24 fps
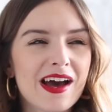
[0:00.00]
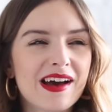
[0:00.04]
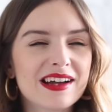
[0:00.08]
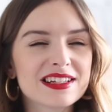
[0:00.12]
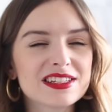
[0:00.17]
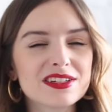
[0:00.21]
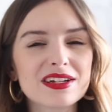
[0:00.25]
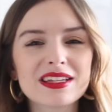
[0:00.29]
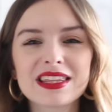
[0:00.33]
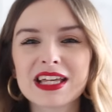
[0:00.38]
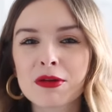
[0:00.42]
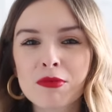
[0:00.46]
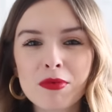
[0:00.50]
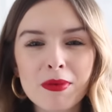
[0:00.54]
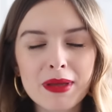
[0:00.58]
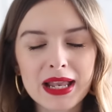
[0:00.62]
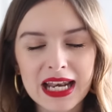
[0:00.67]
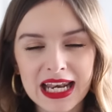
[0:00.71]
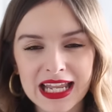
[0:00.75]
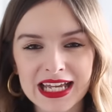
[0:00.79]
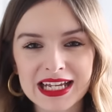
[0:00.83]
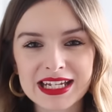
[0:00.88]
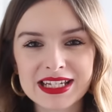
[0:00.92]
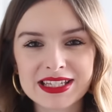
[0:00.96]
I think I'm a
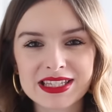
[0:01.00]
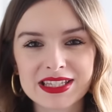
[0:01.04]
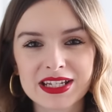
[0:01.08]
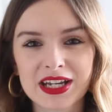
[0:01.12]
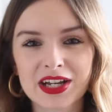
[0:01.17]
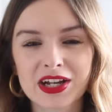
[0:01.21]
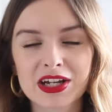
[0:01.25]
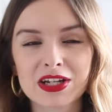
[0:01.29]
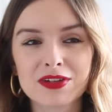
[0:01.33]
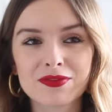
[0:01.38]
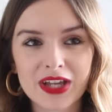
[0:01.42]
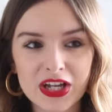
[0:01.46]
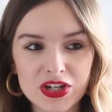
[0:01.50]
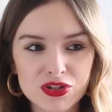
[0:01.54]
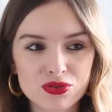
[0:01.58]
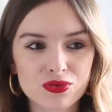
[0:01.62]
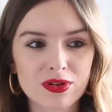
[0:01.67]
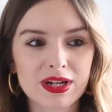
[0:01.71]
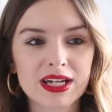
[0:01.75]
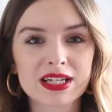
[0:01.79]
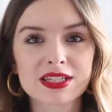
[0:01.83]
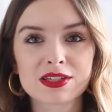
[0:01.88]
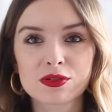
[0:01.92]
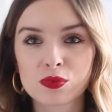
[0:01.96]
bit lazy. I kind of get
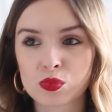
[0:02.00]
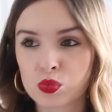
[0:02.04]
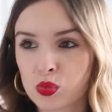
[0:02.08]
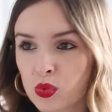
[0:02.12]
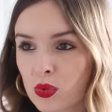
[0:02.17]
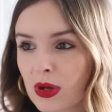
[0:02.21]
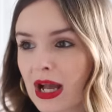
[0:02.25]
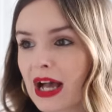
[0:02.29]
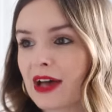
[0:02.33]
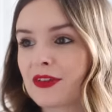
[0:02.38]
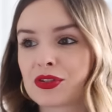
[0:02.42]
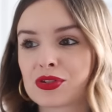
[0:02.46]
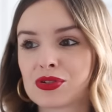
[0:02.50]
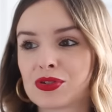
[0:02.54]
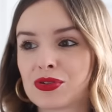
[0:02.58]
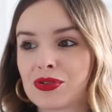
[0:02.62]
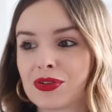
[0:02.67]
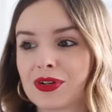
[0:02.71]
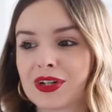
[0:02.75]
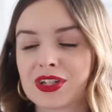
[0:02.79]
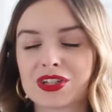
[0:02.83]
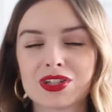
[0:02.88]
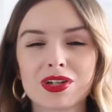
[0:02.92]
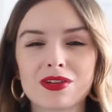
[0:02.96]
dressed, walk out the
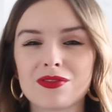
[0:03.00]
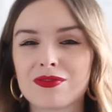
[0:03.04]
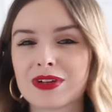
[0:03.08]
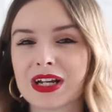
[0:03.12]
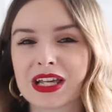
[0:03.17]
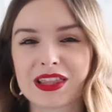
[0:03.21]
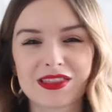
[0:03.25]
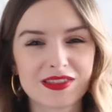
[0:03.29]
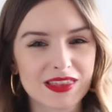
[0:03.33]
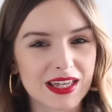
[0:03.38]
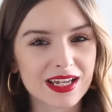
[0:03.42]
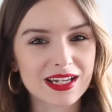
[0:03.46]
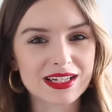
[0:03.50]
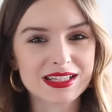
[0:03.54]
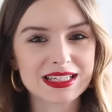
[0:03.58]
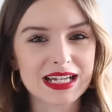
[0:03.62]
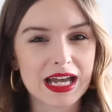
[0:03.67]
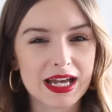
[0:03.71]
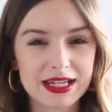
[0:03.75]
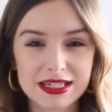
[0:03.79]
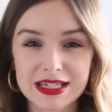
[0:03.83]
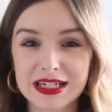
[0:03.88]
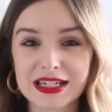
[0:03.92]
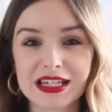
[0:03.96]
door, and don't really think
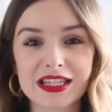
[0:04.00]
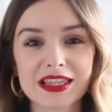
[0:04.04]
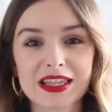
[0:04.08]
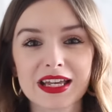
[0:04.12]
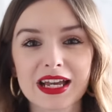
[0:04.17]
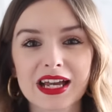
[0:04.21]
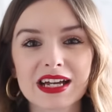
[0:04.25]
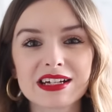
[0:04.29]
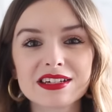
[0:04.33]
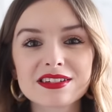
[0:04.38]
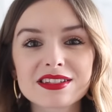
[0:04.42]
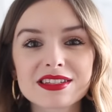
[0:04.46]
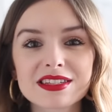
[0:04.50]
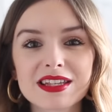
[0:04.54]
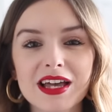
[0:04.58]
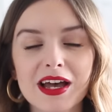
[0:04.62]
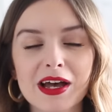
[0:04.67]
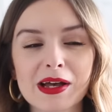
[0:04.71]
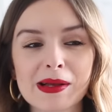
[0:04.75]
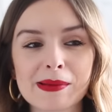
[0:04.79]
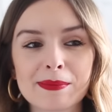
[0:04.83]
to add anything else.